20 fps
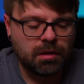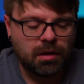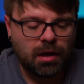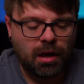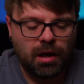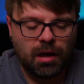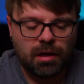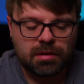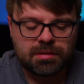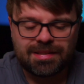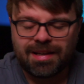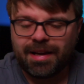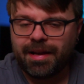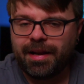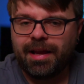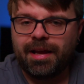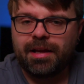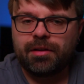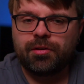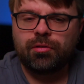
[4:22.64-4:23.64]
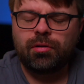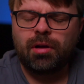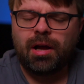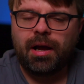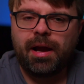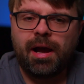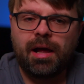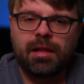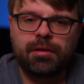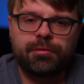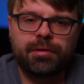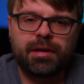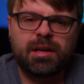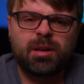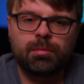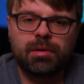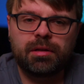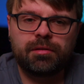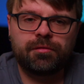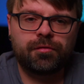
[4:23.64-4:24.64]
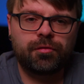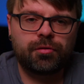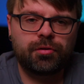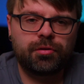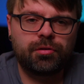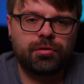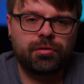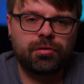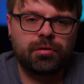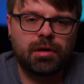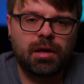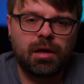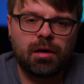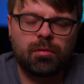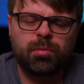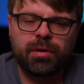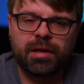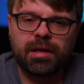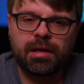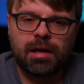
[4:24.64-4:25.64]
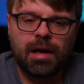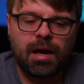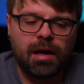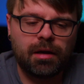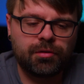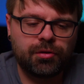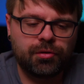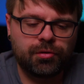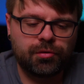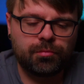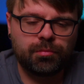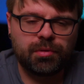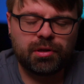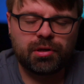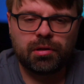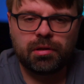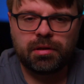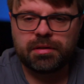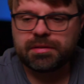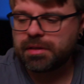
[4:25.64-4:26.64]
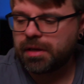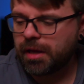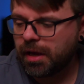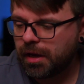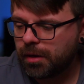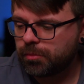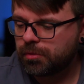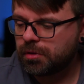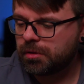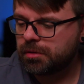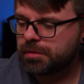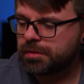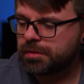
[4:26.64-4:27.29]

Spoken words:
side handle, I highly recommend for rigging out your mirrorless camera.